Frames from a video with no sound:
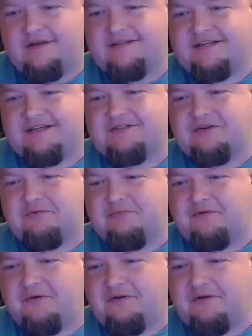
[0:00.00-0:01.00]
it says suitable
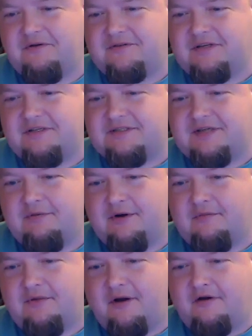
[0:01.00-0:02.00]
for use in sub
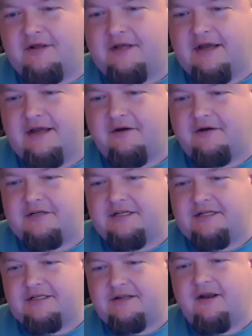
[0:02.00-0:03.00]
ohm, RDA, and RT,
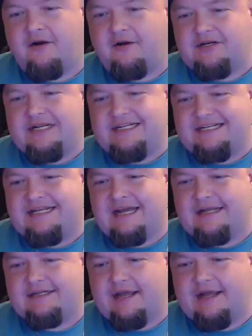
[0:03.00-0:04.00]

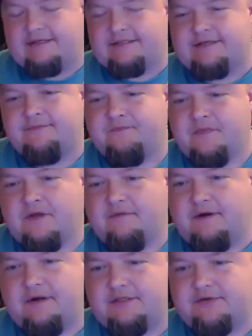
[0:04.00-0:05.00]
RDTA tanks.
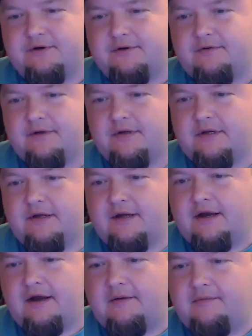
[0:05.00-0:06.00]
Very true.
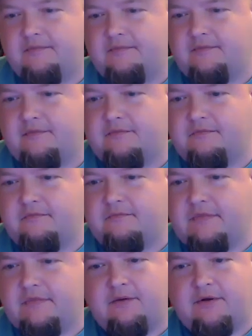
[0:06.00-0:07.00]
Um,
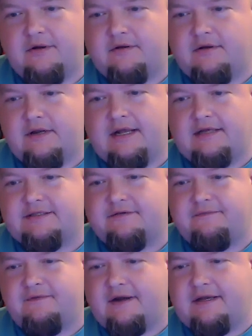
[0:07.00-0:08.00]
man, what a, and it has the
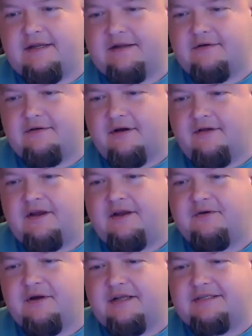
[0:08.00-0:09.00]
fucking on the
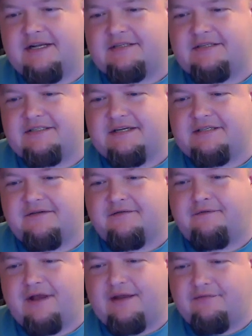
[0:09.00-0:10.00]
ingredients. It actually says the
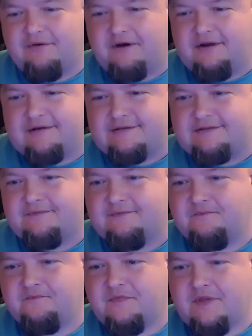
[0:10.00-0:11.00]
flavorings,
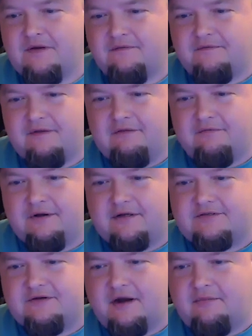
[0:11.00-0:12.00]
flavoring
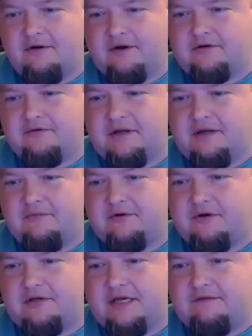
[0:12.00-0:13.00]
strawberry cream,
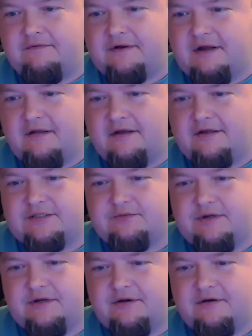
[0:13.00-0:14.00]
cookie, vanilla,
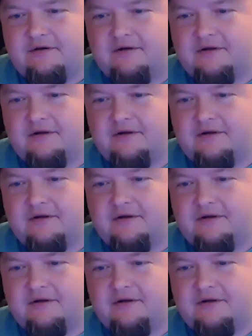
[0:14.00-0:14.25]
sweetener.